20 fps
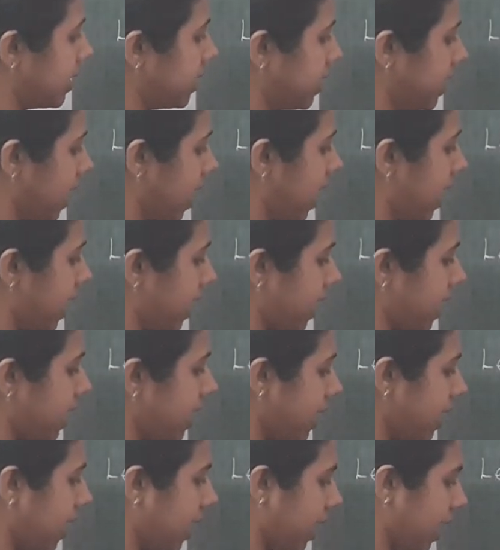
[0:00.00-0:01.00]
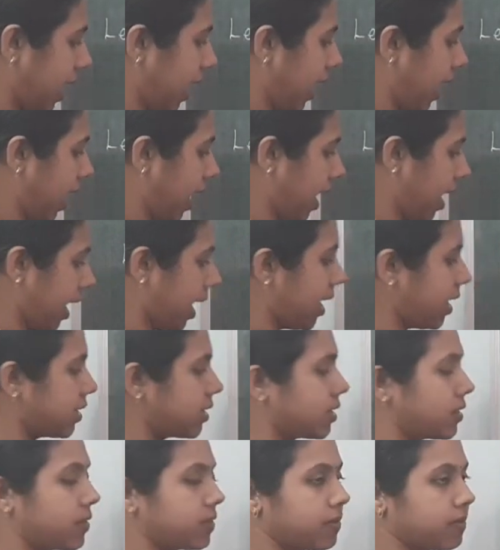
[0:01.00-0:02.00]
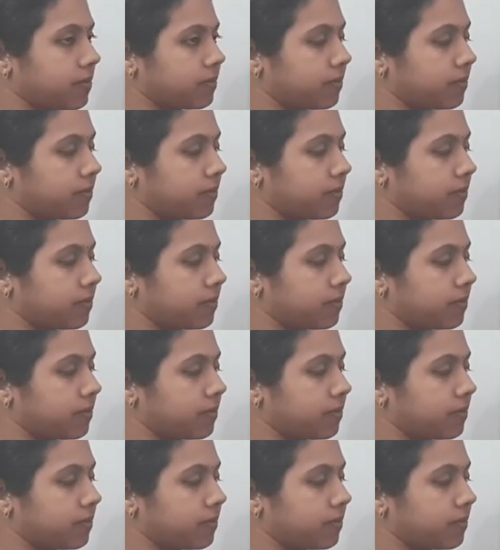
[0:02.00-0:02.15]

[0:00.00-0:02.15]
9x,